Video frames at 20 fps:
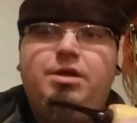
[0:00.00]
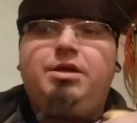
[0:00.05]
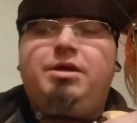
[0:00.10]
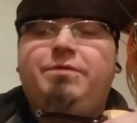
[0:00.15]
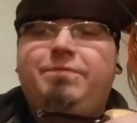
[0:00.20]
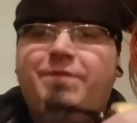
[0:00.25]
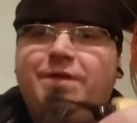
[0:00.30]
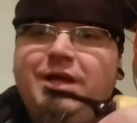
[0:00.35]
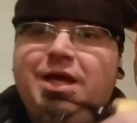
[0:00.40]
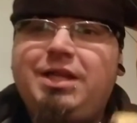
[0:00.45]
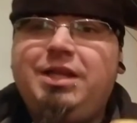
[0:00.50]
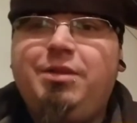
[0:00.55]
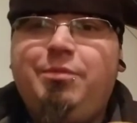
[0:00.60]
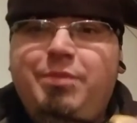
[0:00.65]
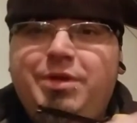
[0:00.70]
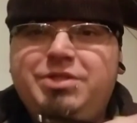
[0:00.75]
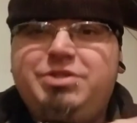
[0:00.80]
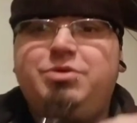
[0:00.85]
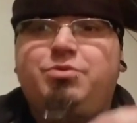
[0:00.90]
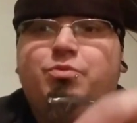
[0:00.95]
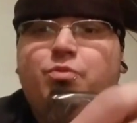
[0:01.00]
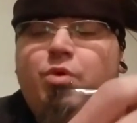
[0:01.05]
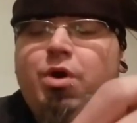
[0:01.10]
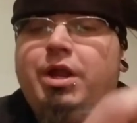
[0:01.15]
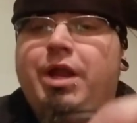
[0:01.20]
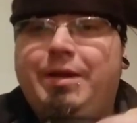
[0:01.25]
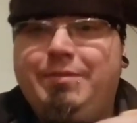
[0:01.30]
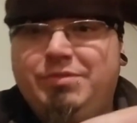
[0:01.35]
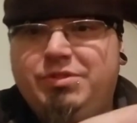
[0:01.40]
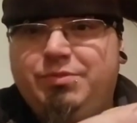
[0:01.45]
I forgot to mention
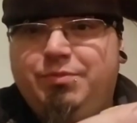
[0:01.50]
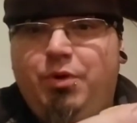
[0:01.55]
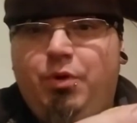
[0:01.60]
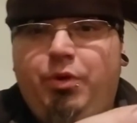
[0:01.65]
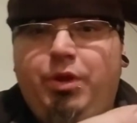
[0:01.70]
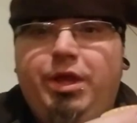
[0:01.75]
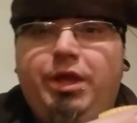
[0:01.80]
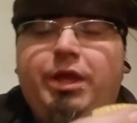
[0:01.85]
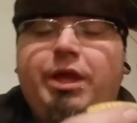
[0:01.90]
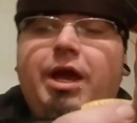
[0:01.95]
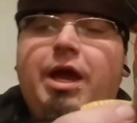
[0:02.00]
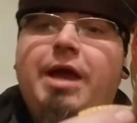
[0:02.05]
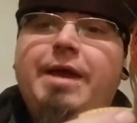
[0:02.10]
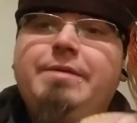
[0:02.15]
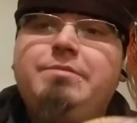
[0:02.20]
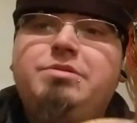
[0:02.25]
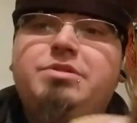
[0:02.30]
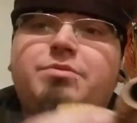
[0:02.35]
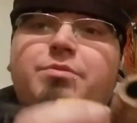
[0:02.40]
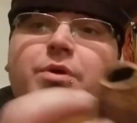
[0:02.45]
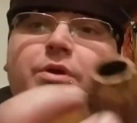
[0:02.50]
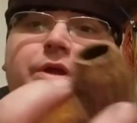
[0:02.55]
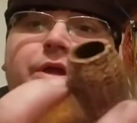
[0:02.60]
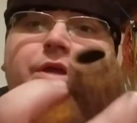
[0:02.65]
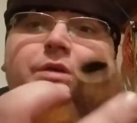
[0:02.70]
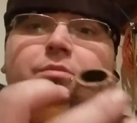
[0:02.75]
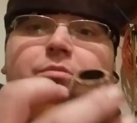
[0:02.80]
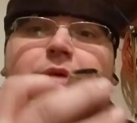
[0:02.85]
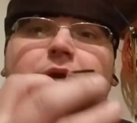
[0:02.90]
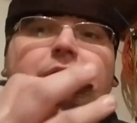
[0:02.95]
what I'm smoking. I am
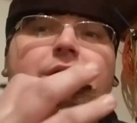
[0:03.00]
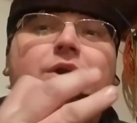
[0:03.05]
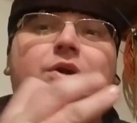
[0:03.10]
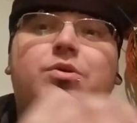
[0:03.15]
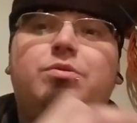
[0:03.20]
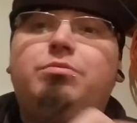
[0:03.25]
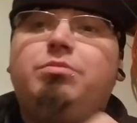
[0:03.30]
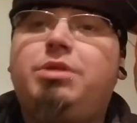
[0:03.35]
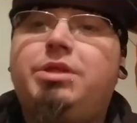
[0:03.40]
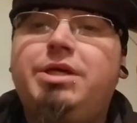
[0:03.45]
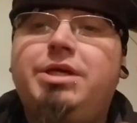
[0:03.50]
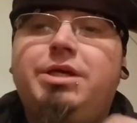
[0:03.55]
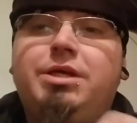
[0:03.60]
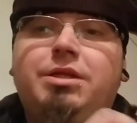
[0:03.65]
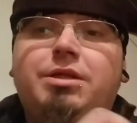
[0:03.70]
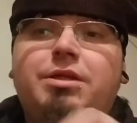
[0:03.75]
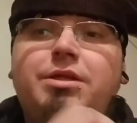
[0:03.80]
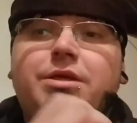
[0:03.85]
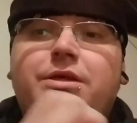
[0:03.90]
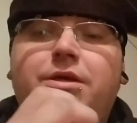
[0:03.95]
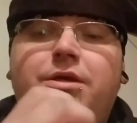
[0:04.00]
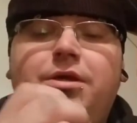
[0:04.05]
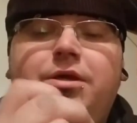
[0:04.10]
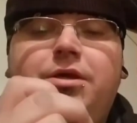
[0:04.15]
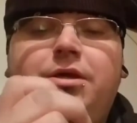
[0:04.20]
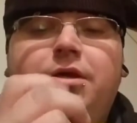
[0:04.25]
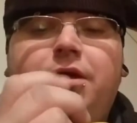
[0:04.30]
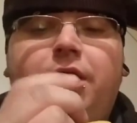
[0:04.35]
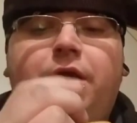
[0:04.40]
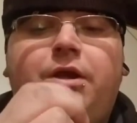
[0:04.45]
smoking my own blend
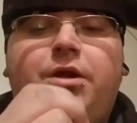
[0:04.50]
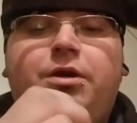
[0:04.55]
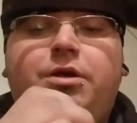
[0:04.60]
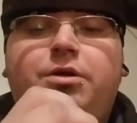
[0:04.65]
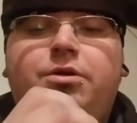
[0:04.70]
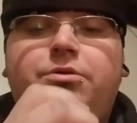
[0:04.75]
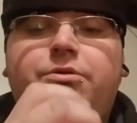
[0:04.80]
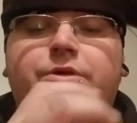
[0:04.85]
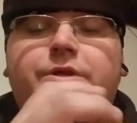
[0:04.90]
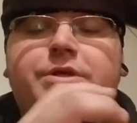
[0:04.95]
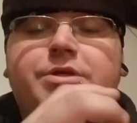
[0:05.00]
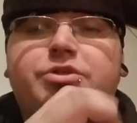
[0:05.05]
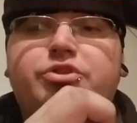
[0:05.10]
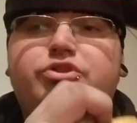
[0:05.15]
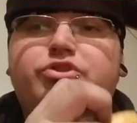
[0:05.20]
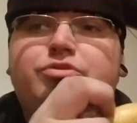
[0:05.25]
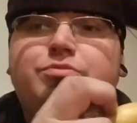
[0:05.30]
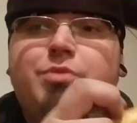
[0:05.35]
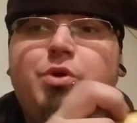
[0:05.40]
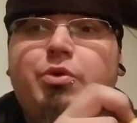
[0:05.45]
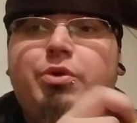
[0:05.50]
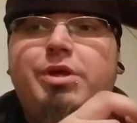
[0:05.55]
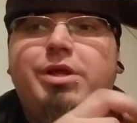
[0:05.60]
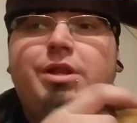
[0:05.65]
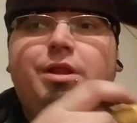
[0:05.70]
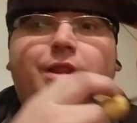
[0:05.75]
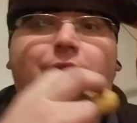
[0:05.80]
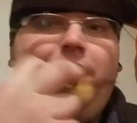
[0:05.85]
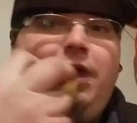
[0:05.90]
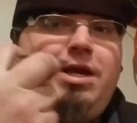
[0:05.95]
called Smoky
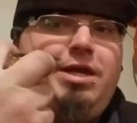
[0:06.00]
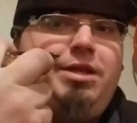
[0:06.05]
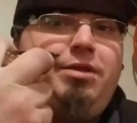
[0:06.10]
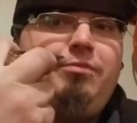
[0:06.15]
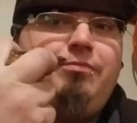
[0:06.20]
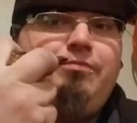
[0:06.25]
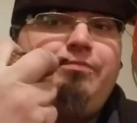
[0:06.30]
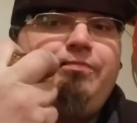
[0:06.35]
Delight.